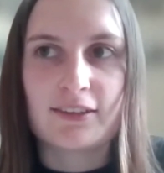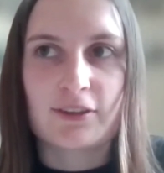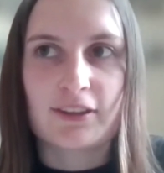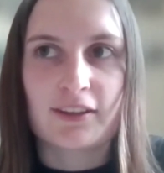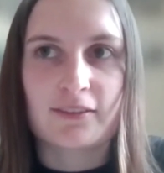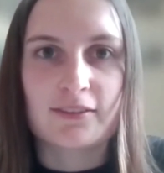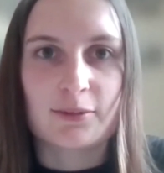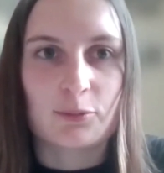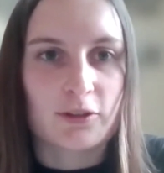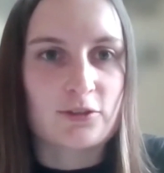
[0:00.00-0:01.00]
looking at
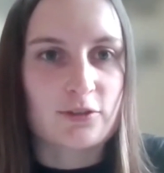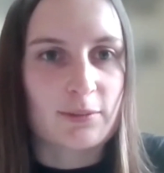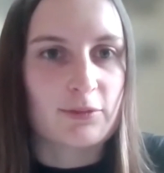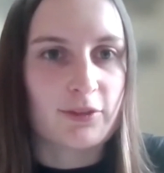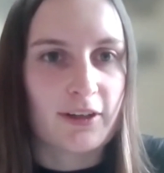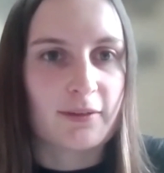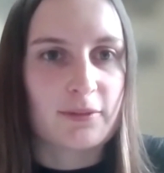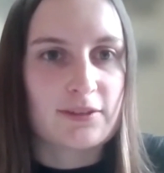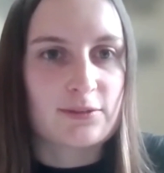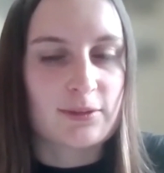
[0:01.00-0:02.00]
the more extreme
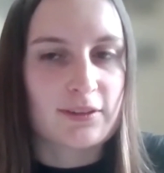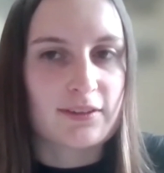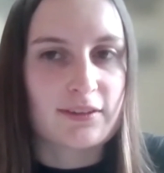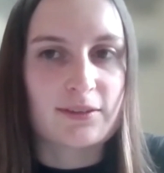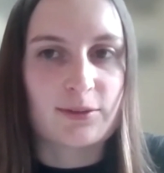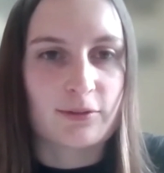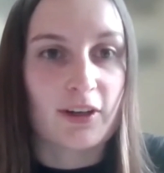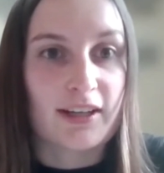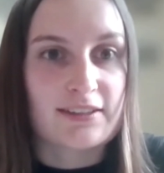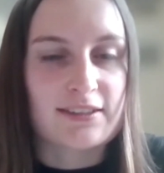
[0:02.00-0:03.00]
environments with sort of
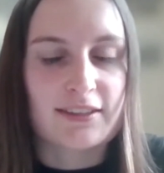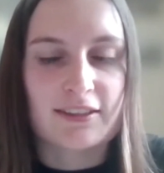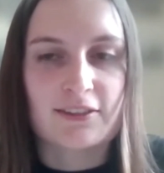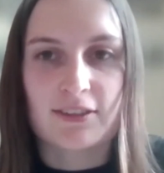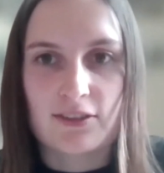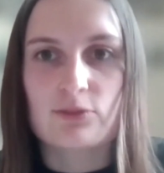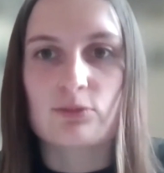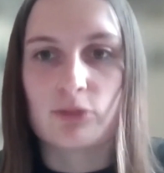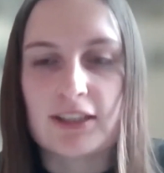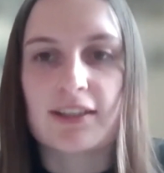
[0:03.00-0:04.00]
ice and things. So it's
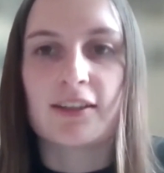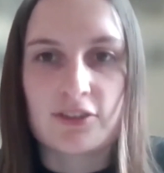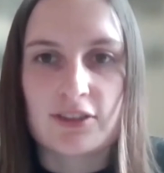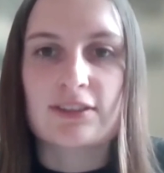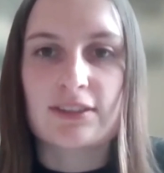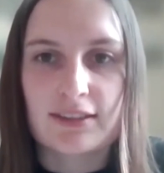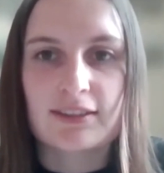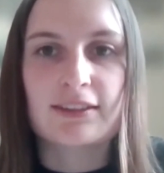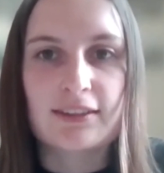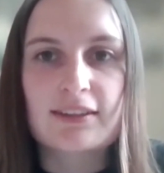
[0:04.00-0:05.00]
really
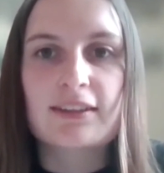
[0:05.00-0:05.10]
interesting.